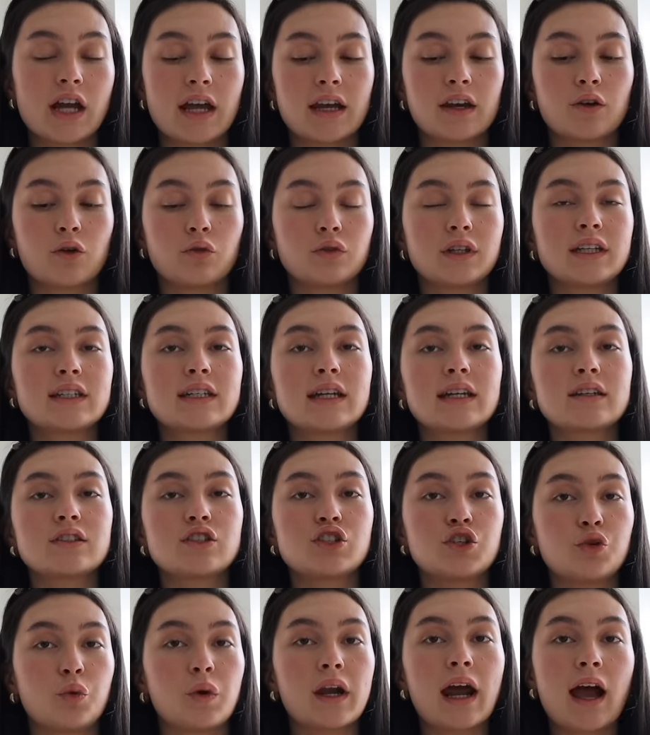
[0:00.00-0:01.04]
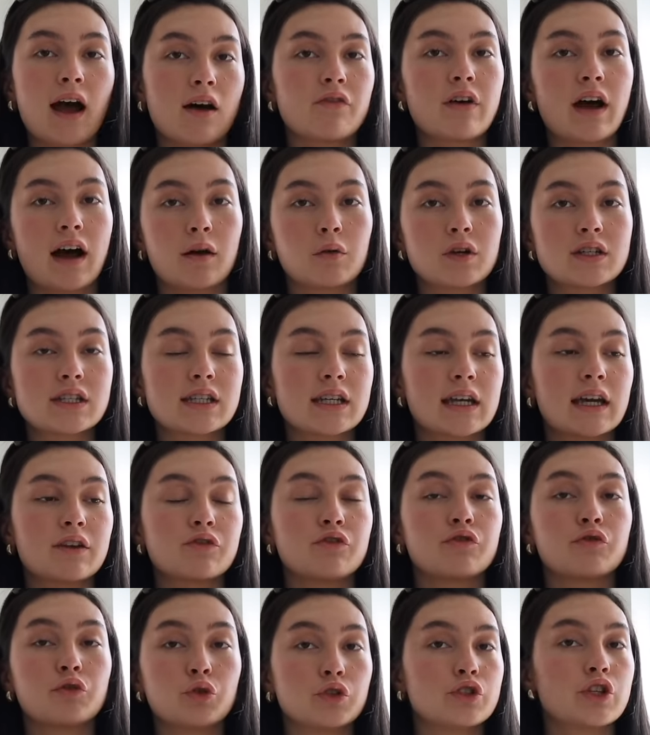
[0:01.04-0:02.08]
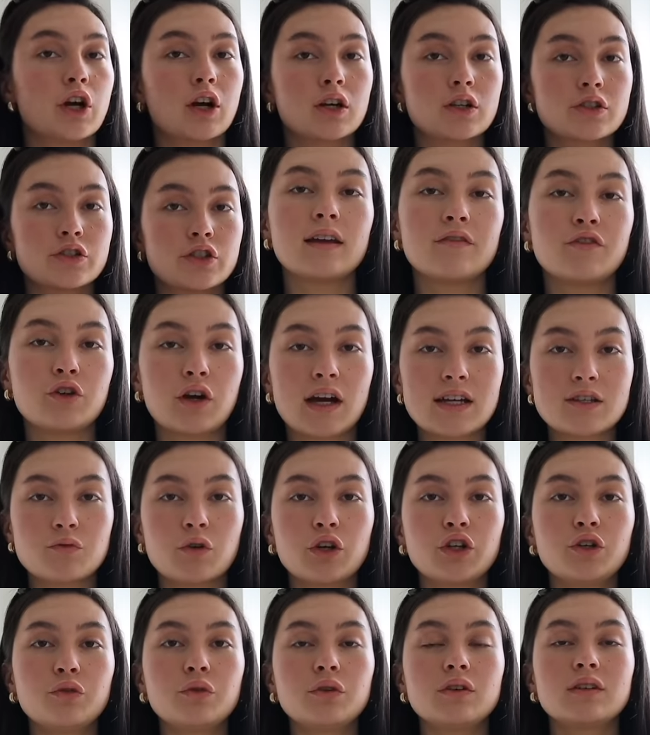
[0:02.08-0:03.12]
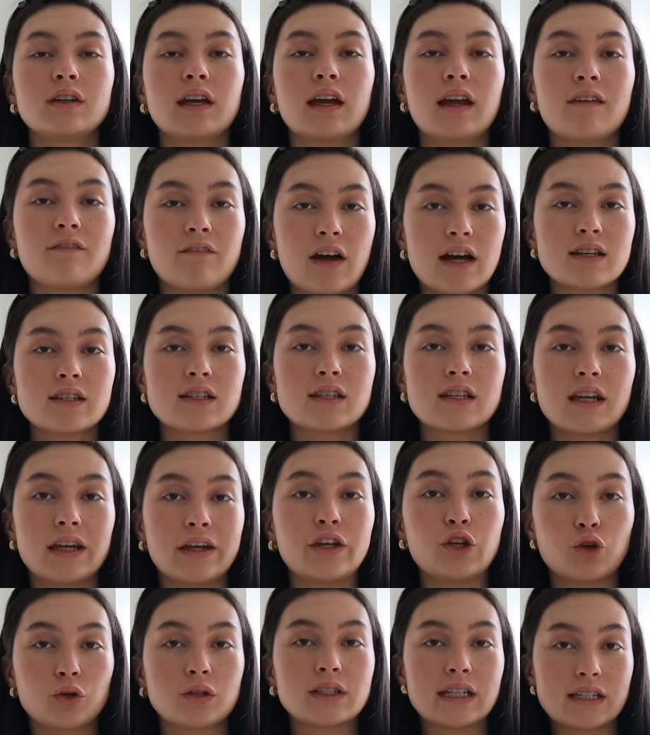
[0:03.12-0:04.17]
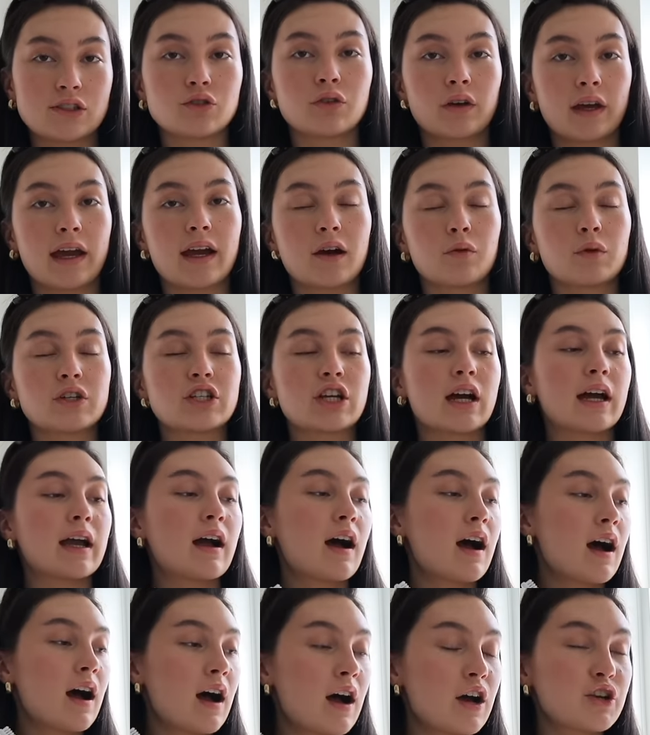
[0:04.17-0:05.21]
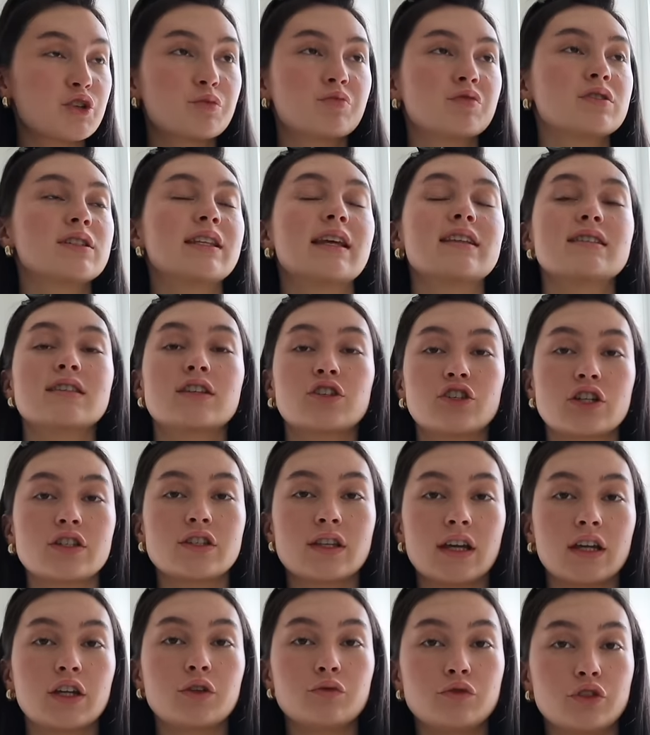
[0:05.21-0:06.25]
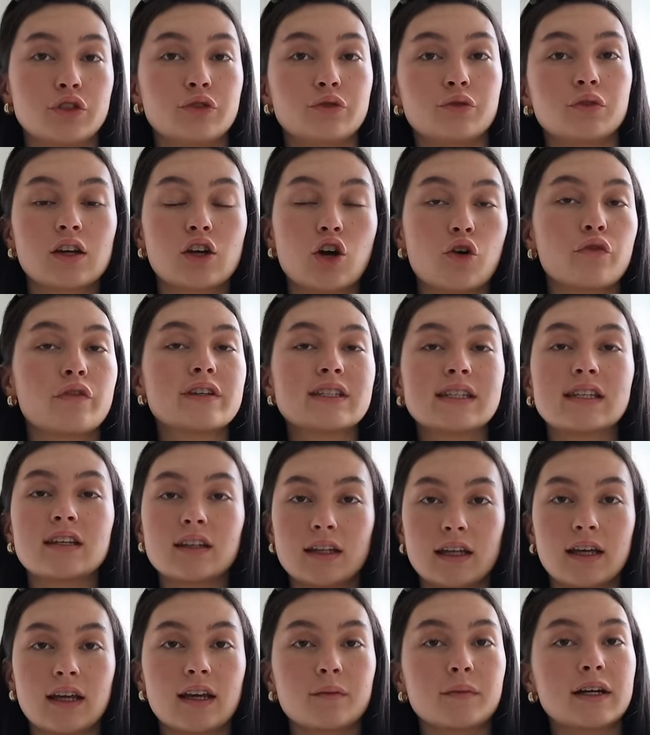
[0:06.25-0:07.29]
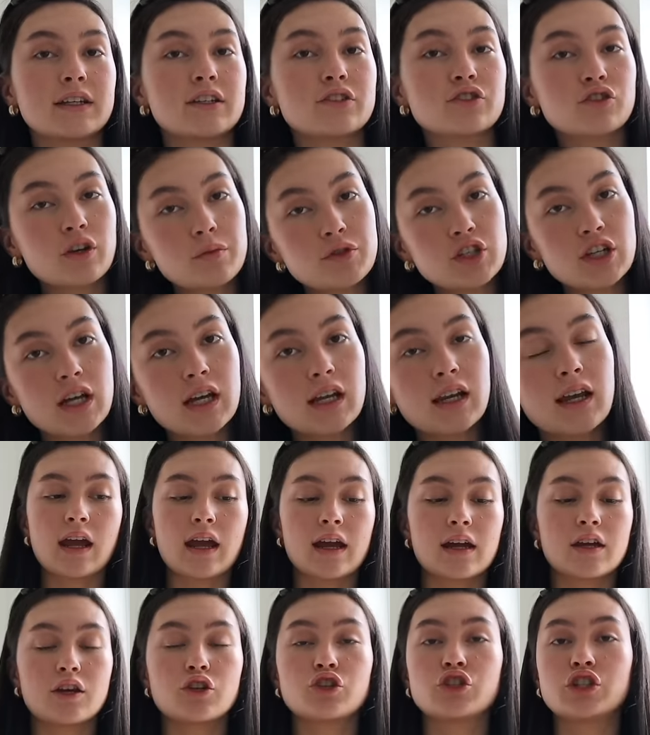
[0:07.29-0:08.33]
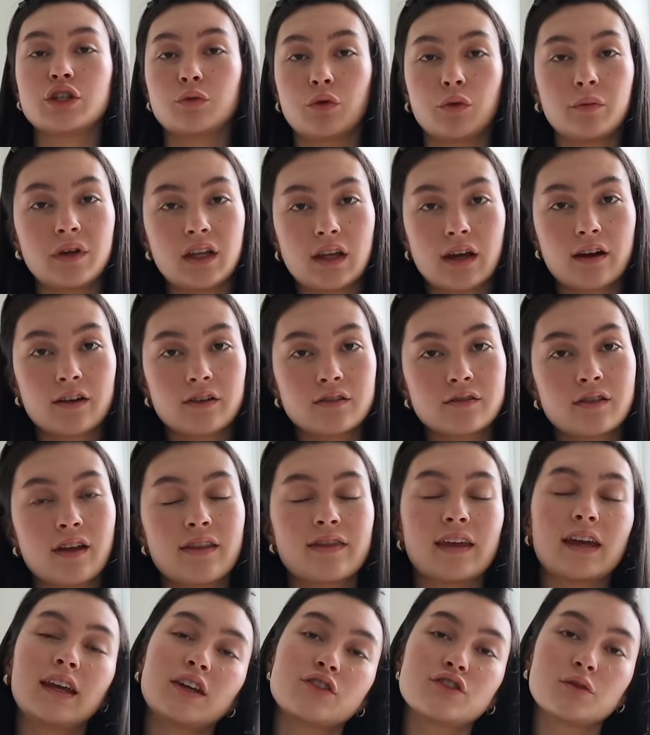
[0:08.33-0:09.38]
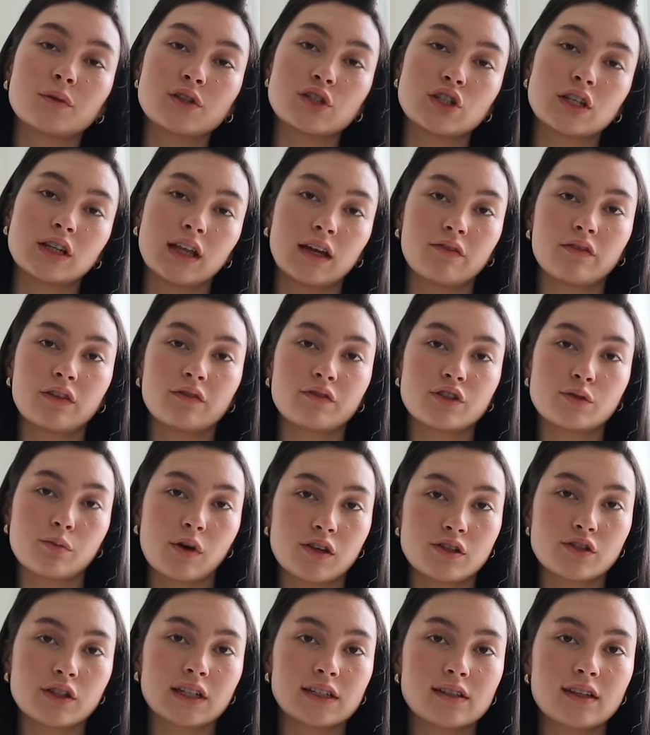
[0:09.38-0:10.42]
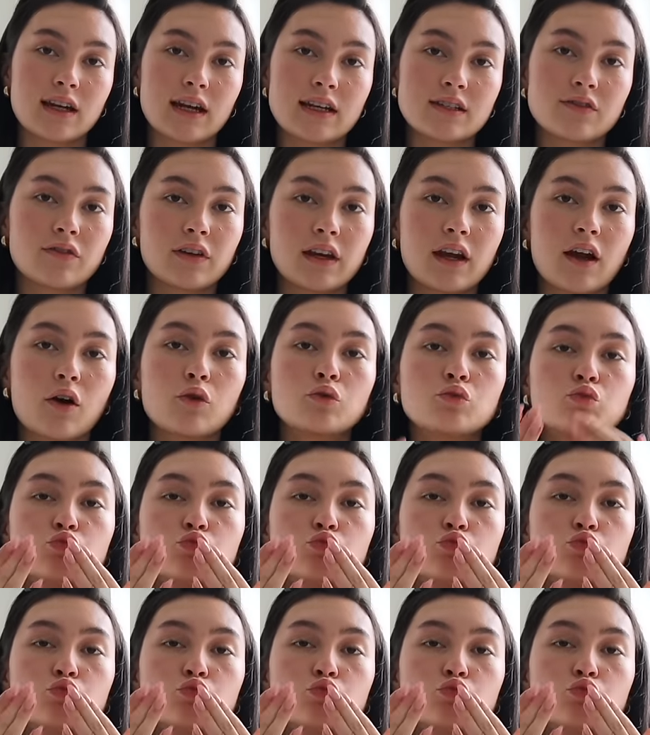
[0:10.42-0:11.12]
and it only takes 2.5 hours to get a full charge. If you guys want to invest in your dental care, which I 100% suggest that you do, go visit the link in my description and she will be there. Thank you so much to Laifen for sponsoring today's video.